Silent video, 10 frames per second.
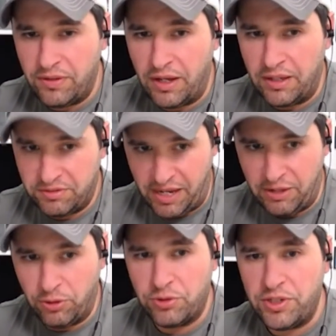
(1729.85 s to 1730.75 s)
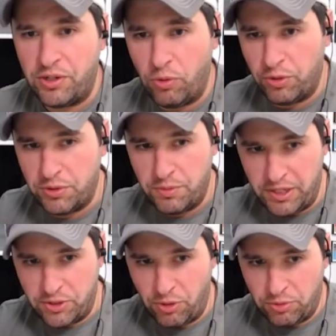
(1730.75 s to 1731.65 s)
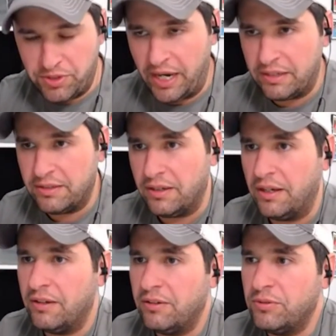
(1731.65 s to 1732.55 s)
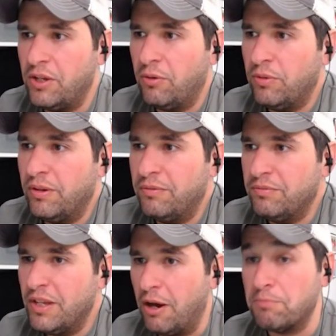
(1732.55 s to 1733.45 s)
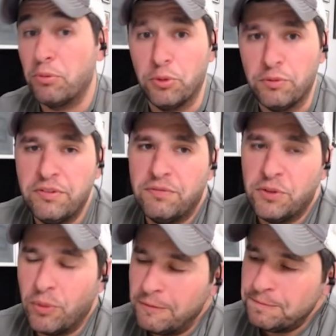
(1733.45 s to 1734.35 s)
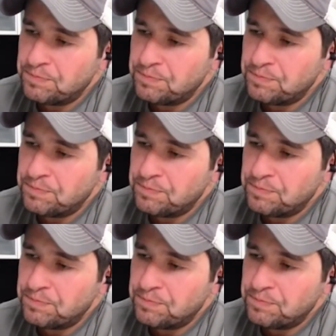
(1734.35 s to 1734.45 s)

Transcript: Uh, sailors in order to be Jones Act, uh, you know, uh, approved, if you will.